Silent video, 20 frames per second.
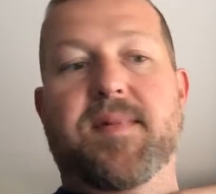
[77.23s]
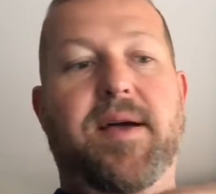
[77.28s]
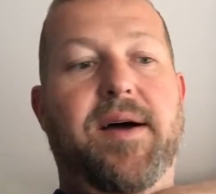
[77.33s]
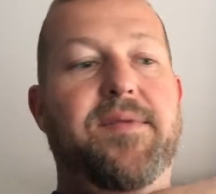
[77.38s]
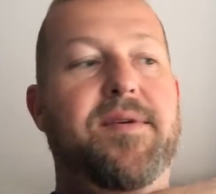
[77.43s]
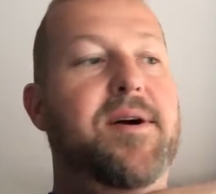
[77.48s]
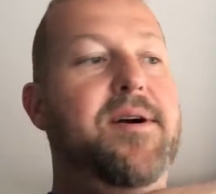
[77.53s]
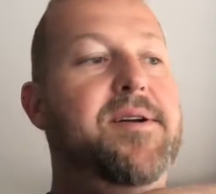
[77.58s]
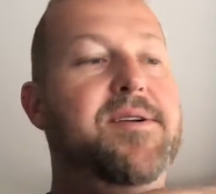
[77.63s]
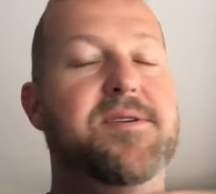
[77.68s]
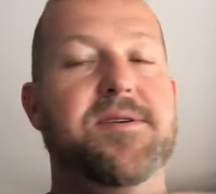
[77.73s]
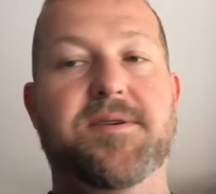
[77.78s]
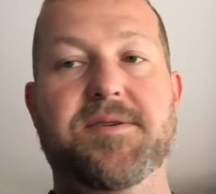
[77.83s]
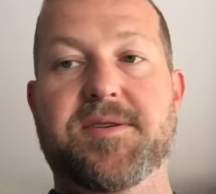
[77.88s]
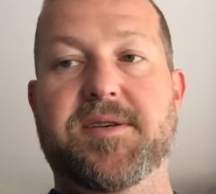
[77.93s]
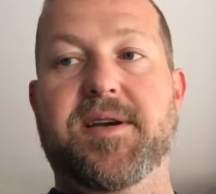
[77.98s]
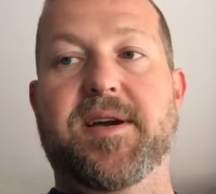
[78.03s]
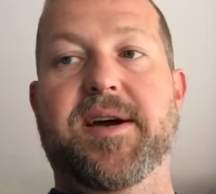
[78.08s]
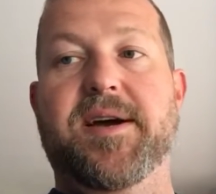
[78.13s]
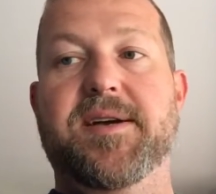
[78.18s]
I've already told
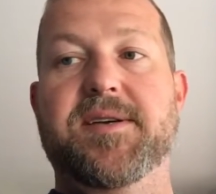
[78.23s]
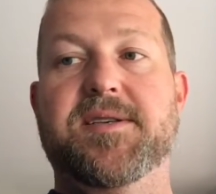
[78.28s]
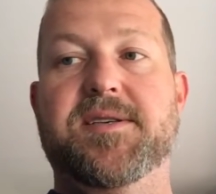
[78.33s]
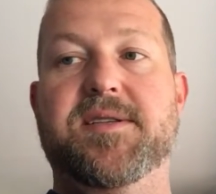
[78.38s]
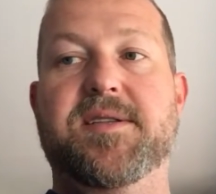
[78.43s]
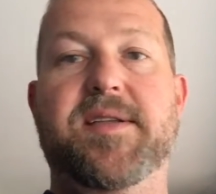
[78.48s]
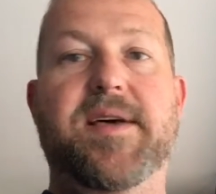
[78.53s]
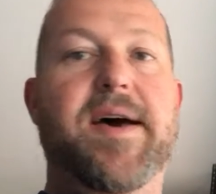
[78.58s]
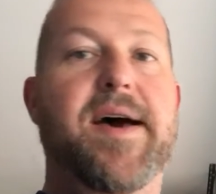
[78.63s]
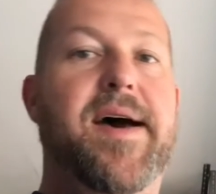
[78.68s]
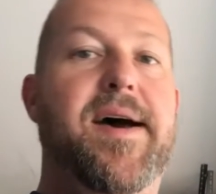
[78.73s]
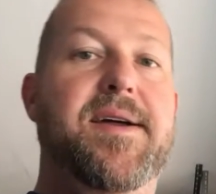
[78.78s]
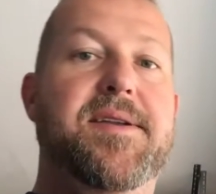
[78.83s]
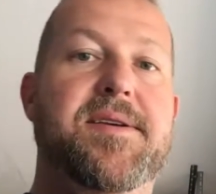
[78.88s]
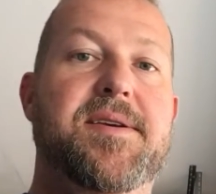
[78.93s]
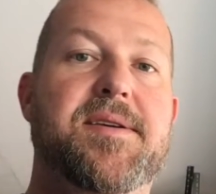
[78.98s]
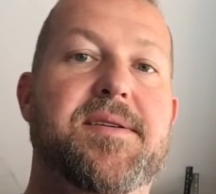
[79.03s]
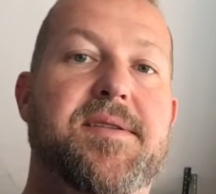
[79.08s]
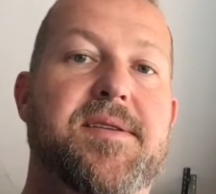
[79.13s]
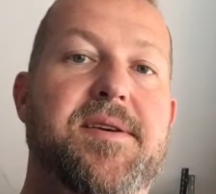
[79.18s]
you guys
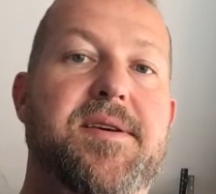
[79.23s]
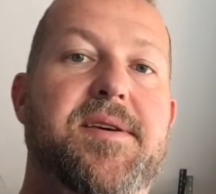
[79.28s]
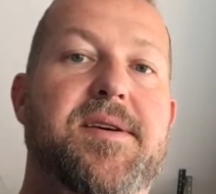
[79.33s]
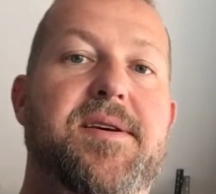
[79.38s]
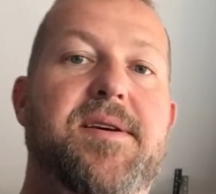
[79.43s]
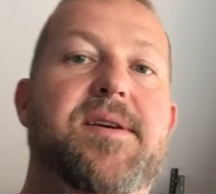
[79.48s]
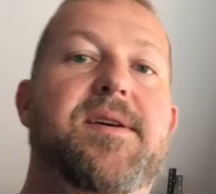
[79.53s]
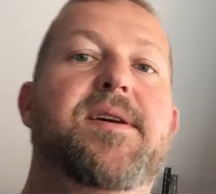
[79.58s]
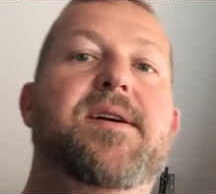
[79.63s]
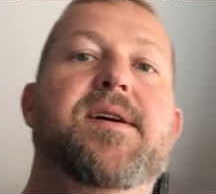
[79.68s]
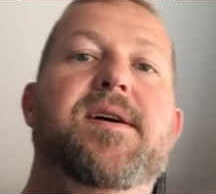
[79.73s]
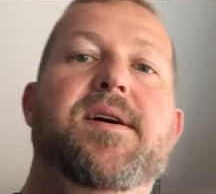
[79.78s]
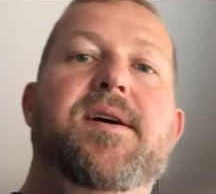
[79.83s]
that the